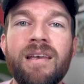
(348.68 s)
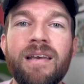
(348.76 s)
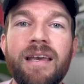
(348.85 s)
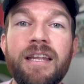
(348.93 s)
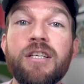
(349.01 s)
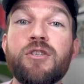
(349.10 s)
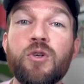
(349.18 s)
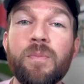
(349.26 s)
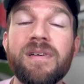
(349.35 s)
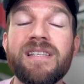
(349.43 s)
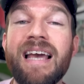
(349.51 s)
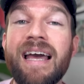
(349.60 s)
It is
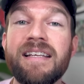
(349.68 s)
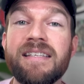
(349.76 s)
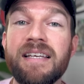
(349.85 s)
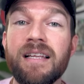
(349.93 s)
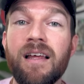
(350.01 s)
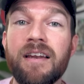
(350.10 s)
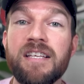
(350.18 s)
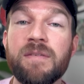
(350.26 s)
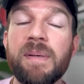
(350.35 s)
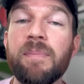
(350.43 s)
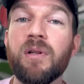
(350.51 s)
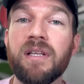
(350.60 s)
super sad to see a lot of these
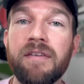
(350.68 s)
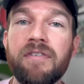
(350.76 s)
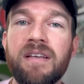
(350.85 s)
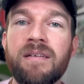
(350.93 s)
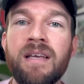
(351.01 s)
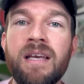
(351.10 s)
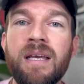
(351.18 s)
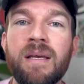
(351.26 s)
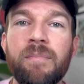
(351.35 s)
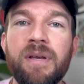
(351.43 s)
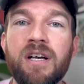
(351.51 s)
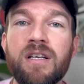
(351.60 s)
people leaving
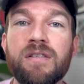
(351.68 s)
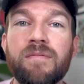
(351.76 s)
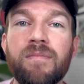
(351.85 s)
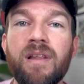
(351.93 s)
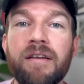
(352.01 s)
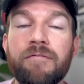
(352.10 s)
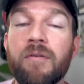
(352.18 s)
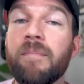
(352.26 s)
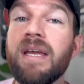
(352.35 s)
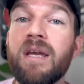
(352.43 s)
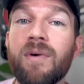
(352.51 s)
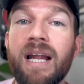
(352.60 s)
because, like for
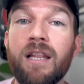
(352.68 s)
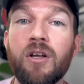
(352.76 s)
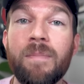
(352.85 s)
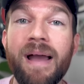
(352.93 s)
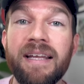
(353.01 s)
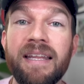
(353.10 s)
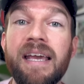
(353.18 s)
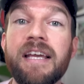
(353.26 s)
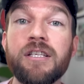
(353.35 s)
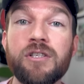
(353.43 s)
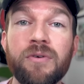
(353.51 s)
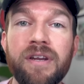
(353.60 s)
me, when I look back at the
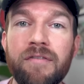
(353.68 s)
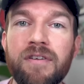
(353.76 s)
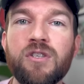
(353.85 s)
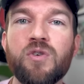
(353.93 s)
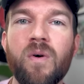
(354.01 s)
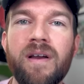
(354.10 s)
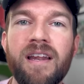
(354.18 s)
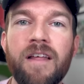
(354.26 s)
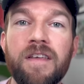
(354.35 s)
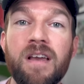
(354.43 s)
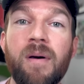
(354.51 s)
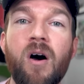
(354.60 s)
history of ENJOI and I
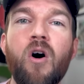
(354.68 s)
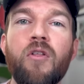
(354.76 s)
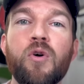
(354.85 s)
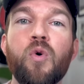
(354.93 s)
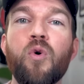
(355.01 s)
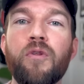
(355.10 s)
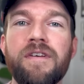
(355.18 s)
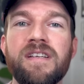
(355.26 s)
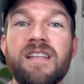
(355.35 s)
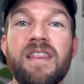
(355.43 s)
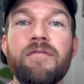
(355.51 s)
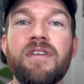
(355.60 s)
think about all the cool
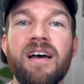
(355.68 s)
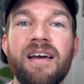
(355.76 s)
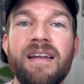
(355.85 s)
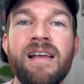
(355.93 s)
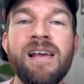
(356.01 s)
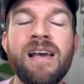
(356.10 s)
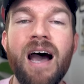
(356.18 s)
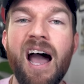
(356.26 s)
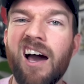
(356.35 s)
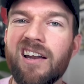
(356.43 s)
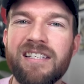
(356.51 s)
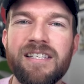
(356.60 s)
things that they've done,
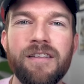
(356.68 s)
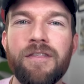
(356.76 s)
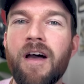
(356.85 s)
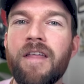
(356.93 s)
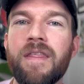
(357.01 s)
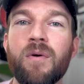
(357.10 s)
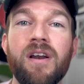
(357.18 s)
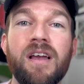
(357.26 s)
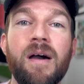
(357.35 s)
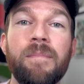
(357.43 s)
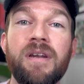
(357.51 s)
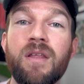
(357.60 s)
I honestly thought they were a
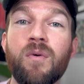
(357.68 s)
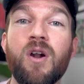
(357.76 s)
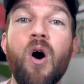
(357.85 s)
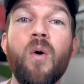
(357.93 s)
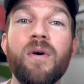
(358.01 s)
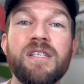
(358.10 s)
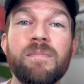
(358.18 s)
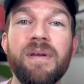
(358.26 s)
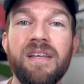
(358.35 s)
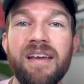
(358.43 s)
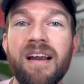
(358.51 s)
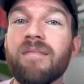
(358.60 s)
company that would always
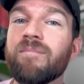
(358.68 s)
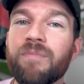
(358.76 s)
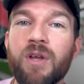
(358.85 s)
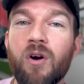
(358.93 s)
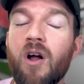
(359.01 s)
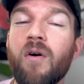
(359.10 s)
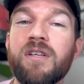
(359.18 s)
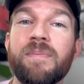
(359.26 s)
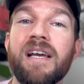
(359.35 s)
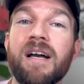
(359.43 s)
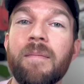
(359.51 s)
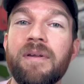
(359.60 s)
be there. There would always
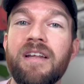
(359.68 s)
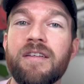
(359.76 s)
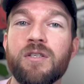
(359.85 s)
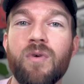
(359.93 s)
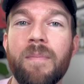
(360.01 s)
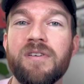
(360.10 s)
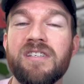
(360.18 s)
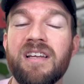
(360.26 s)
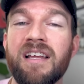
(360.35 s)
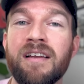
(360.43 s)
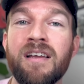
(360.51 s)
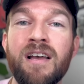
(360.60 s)
be a company that's
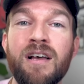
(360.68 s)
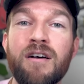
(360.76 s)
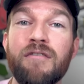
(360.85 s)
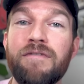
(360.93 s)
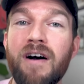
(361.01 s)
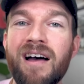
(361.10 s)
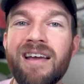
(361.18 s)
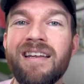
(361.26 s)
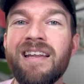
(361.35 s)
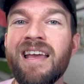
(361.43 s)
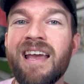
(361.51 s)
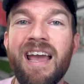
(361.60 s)
representing
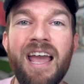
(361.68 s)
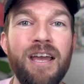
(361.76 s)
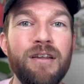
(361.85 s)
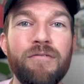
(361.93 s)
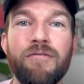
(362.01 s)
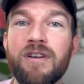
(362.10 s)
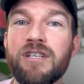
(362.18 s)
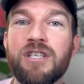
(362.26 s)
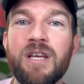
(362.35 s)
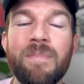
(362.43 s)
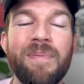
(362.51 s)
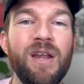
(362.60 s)
fun and
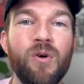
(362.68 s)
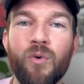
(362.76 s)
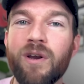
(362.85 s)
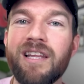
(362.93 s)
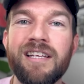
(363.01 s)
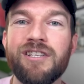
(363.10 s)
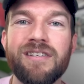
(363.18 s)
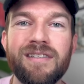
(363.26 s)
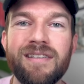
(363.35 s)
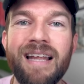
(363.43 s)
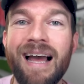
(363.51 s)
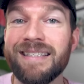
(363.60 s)
friendship and really
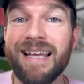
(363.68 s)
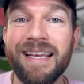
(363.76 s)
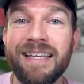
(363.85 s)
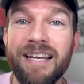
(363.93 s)
just not taking